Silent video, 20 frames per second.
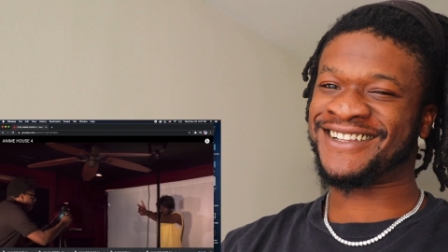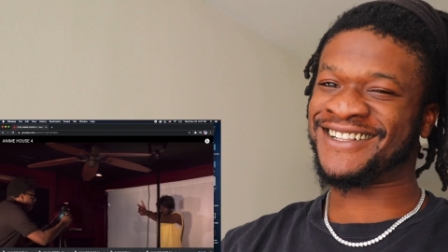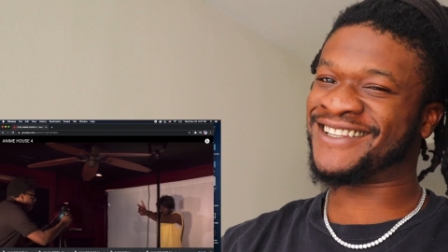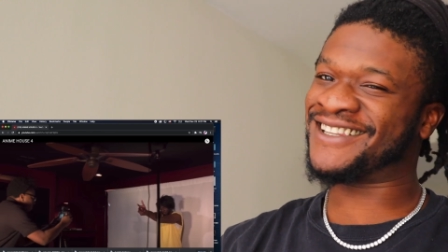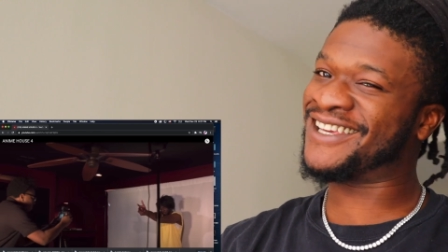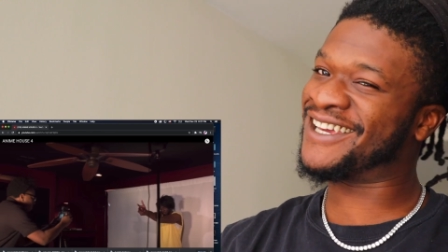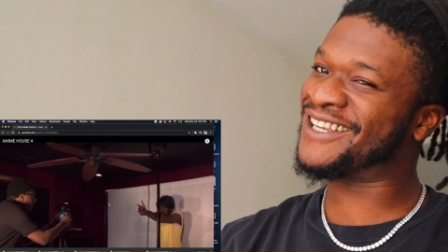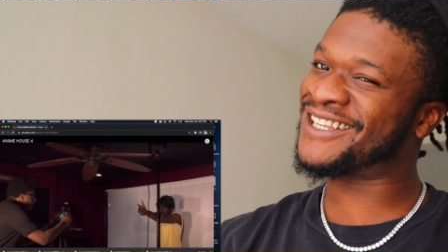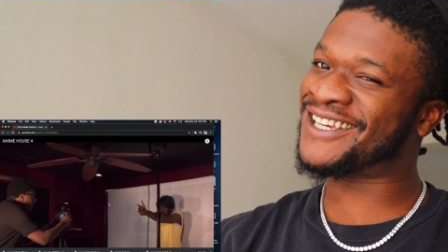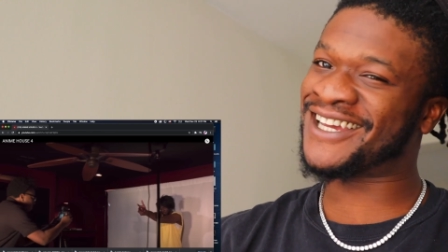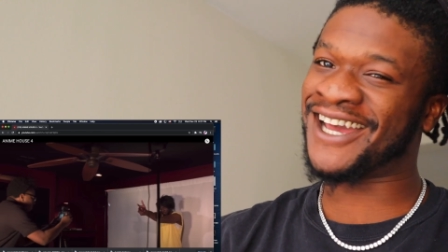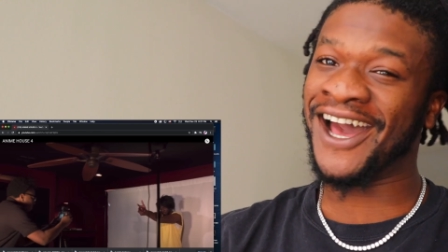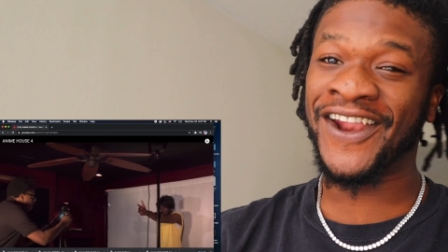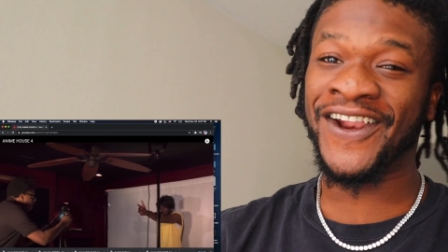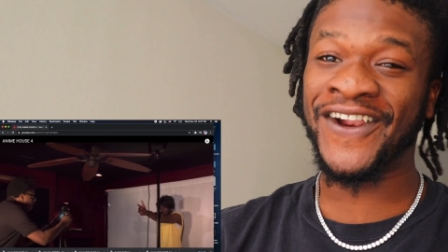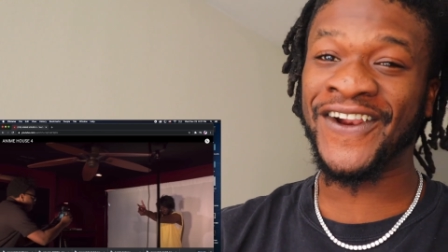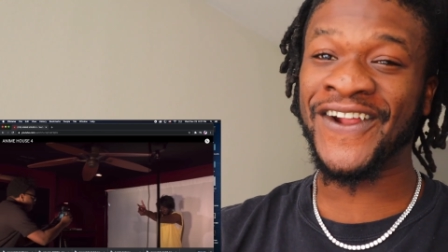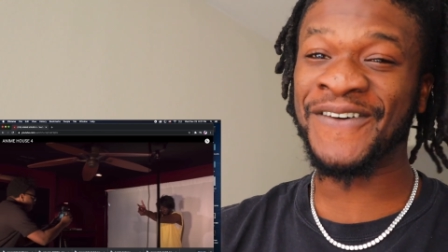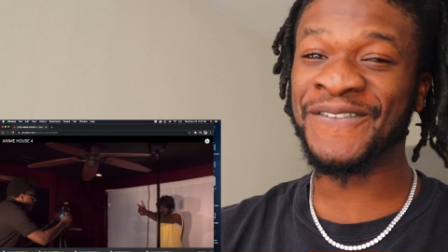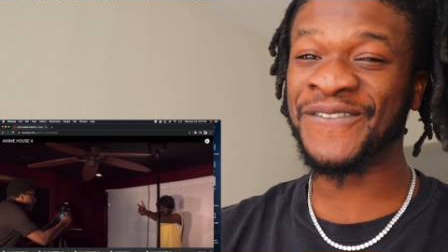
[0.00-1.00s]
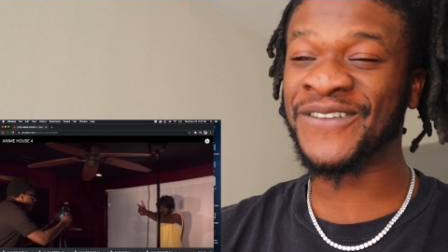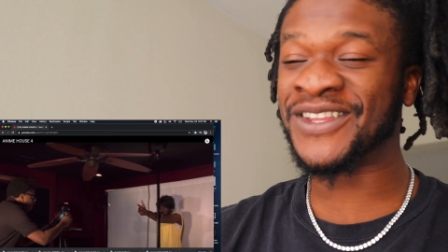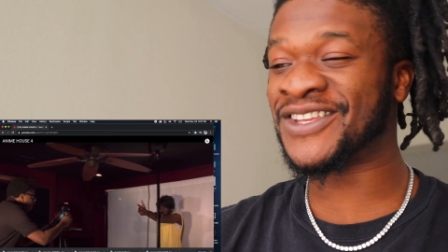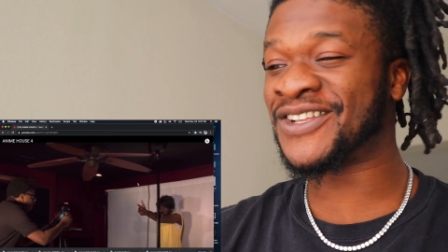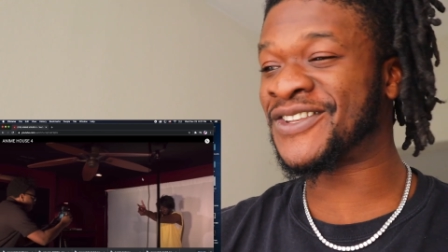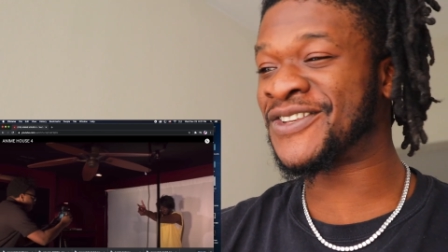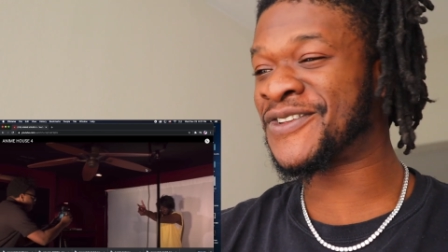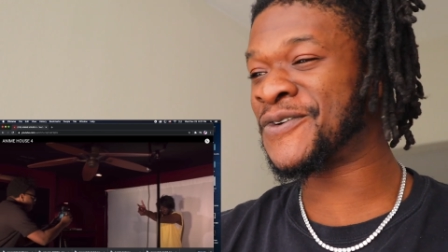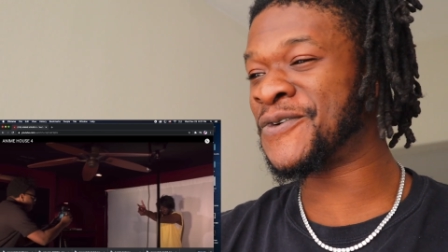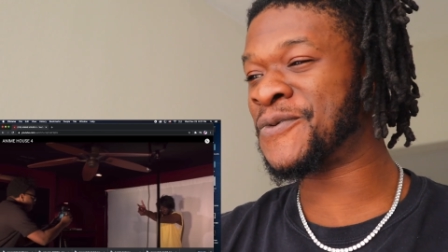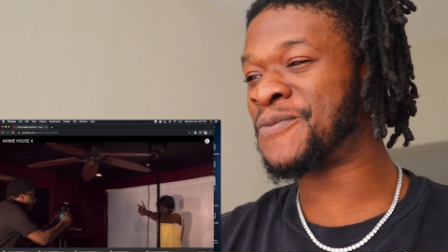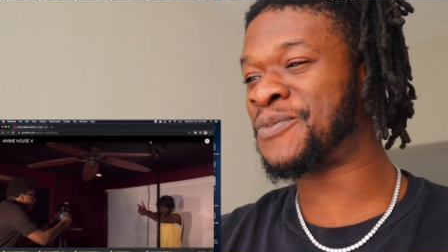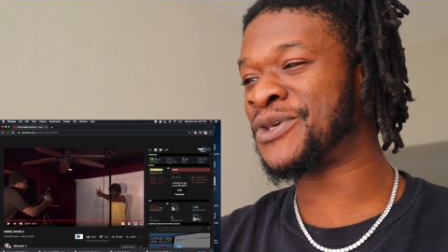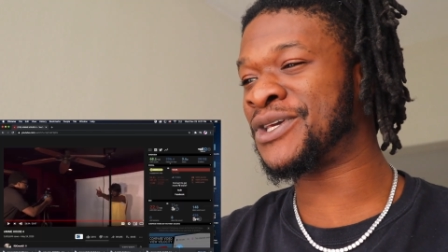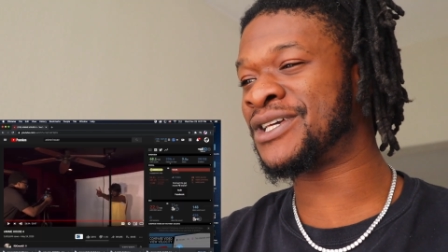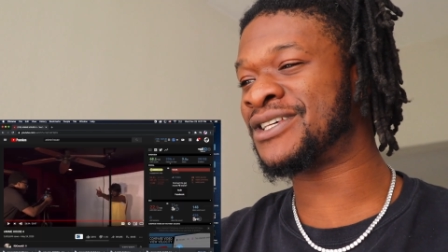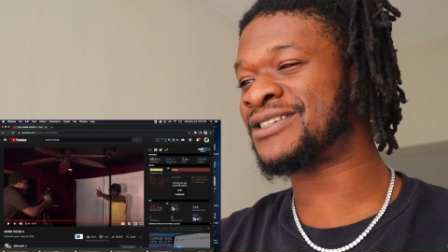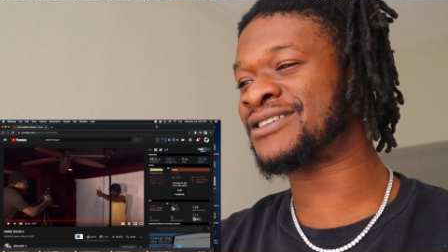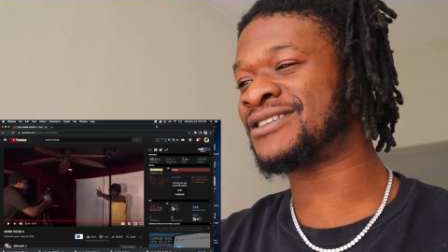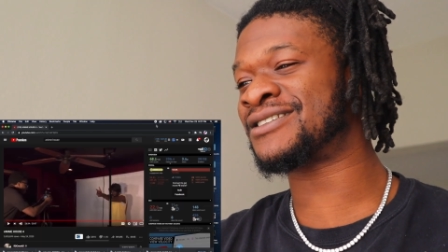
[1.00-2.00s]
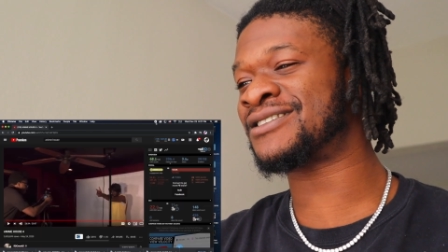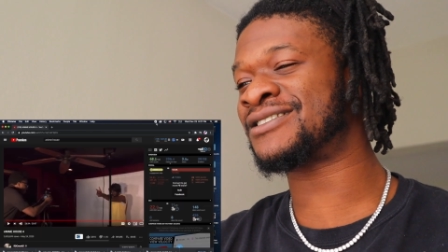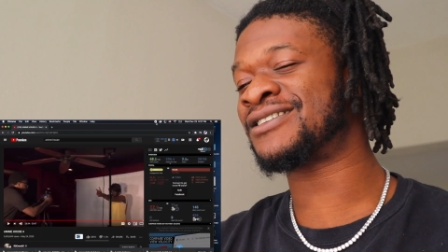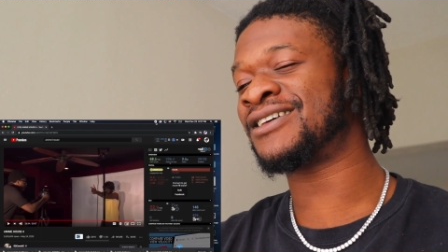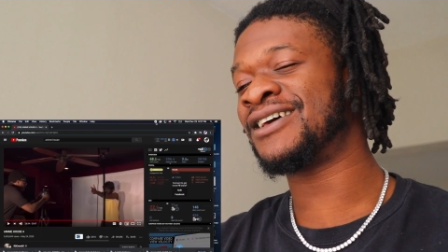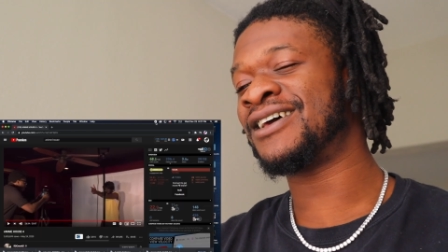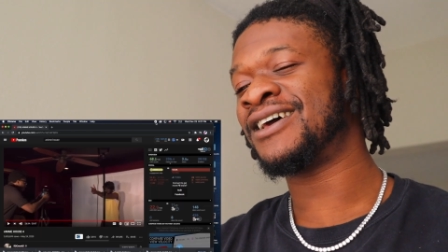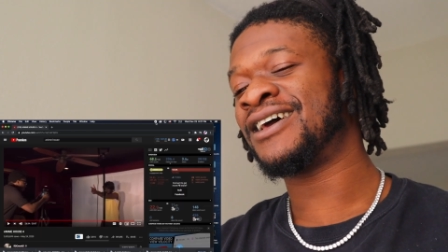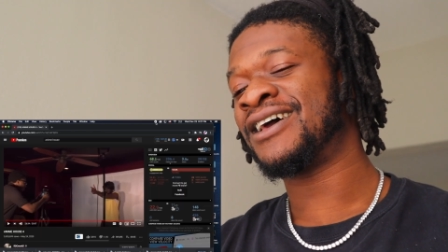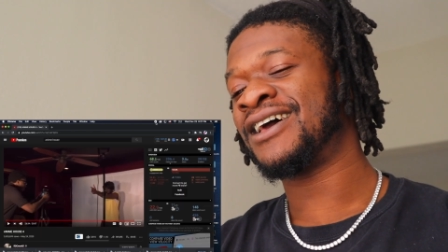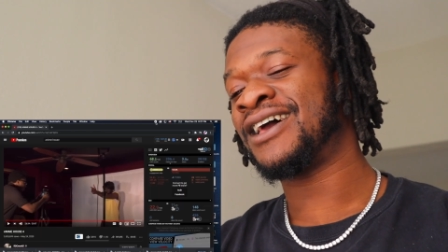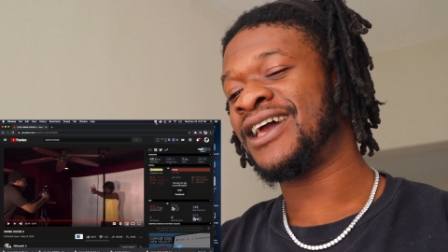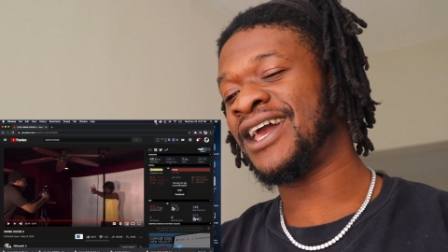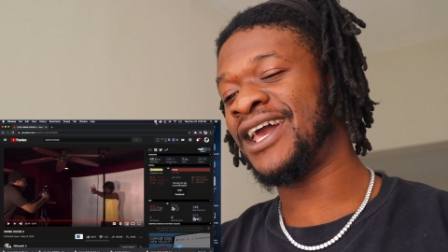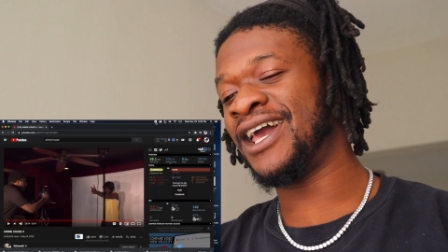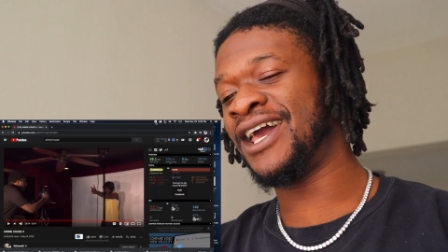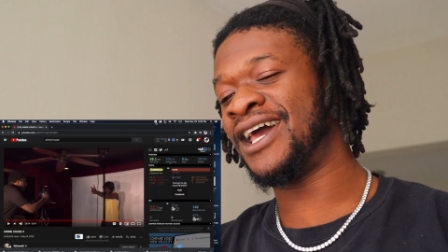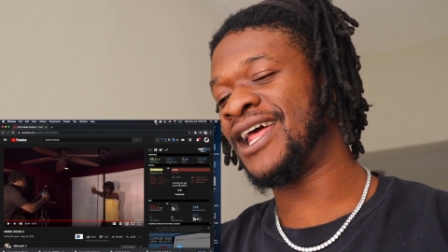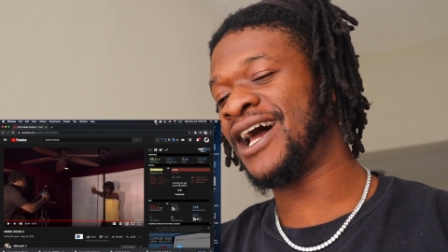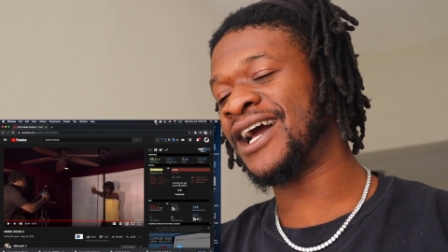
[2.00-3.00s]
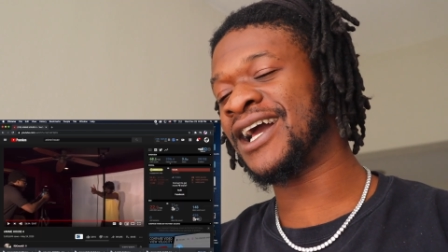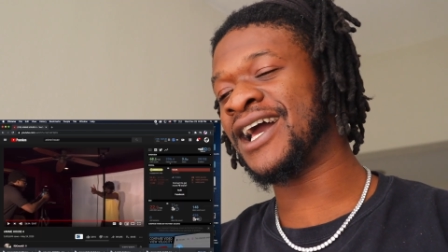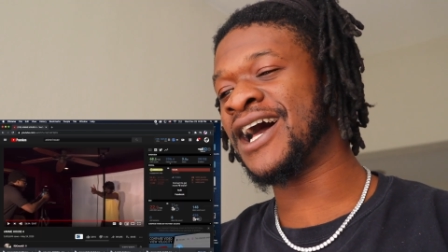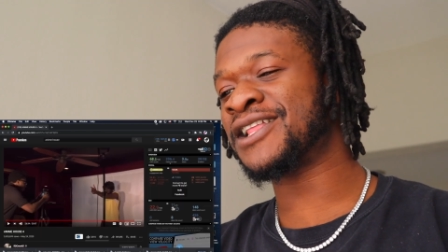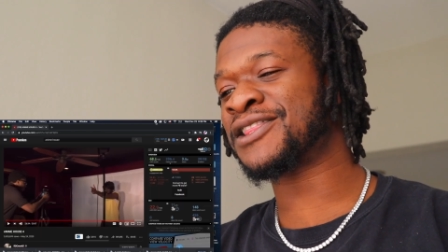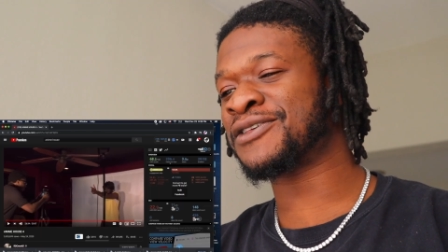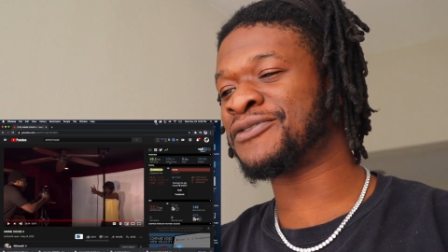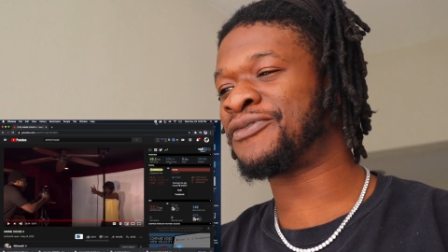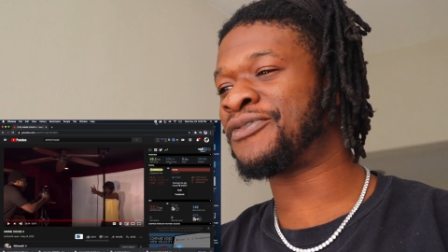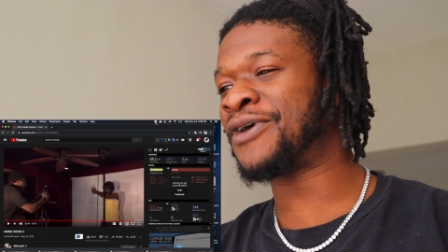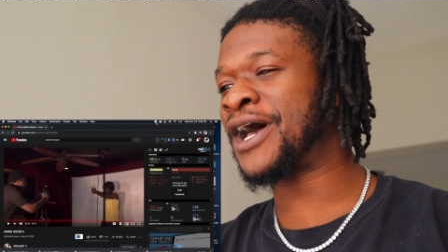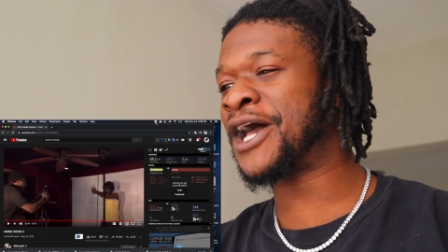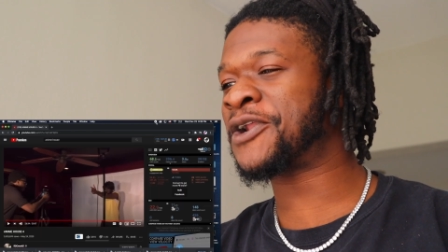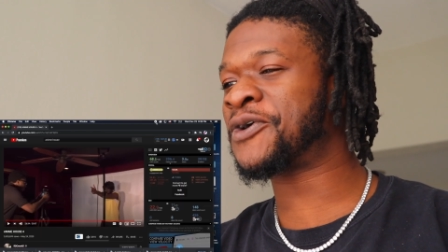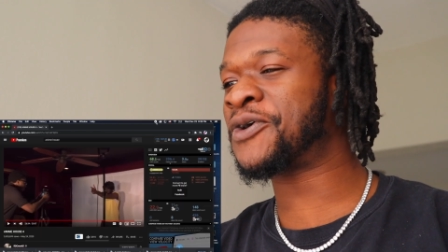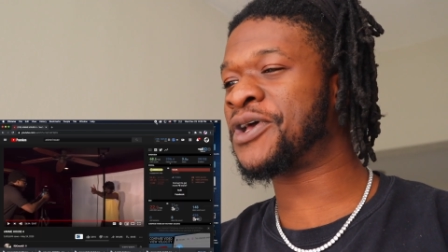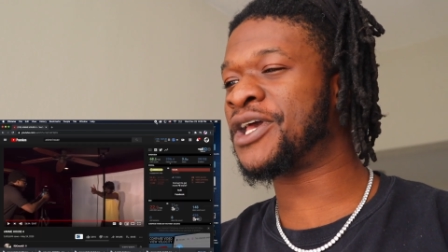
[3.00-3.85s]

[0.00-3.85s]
Didn't cut it up into two pieces. And I got the final